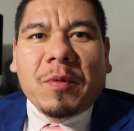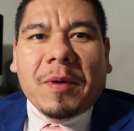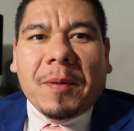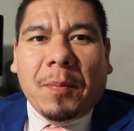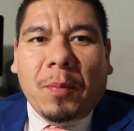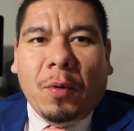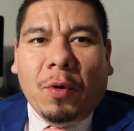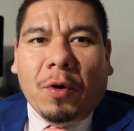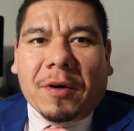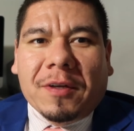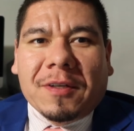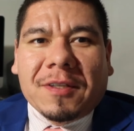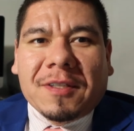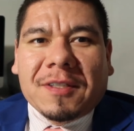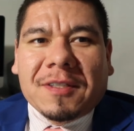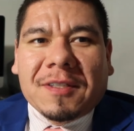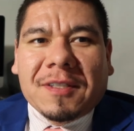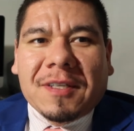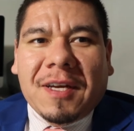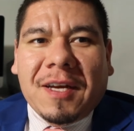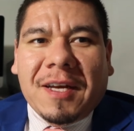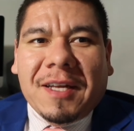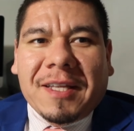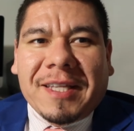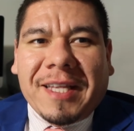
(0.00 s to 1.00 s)
reports
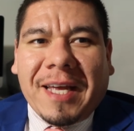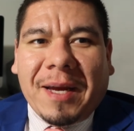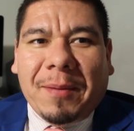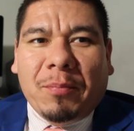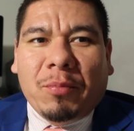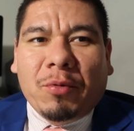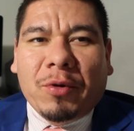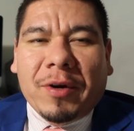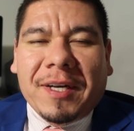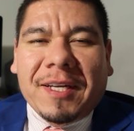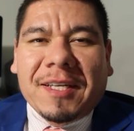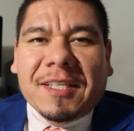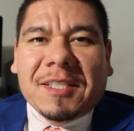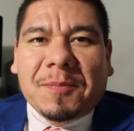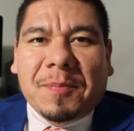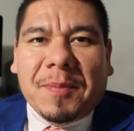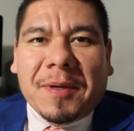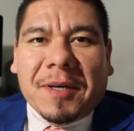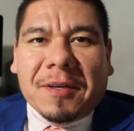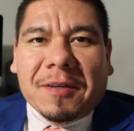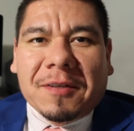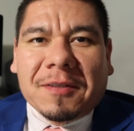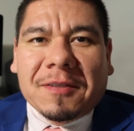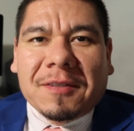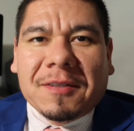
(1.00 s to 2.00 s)
that Britney
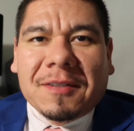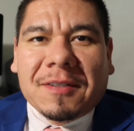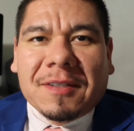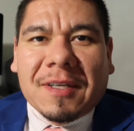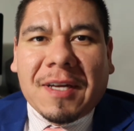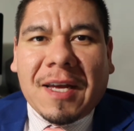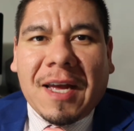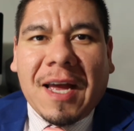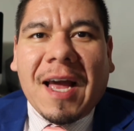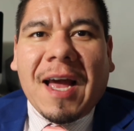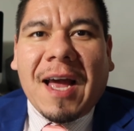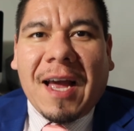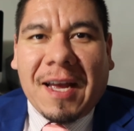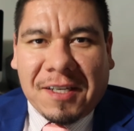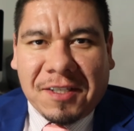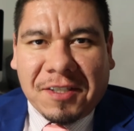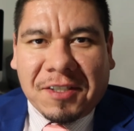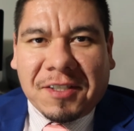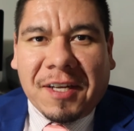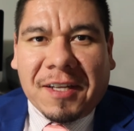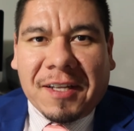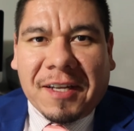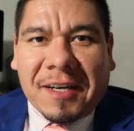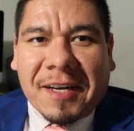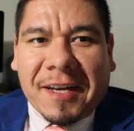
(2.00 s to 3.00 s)
Spears has
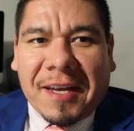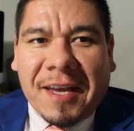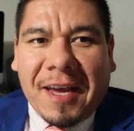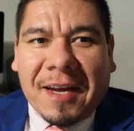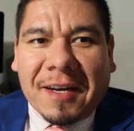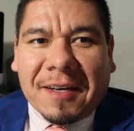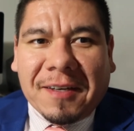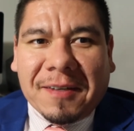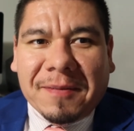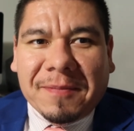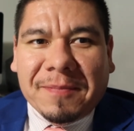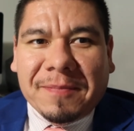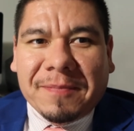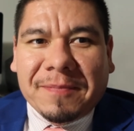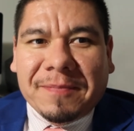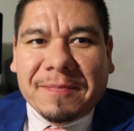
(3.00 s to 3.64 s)
done it again.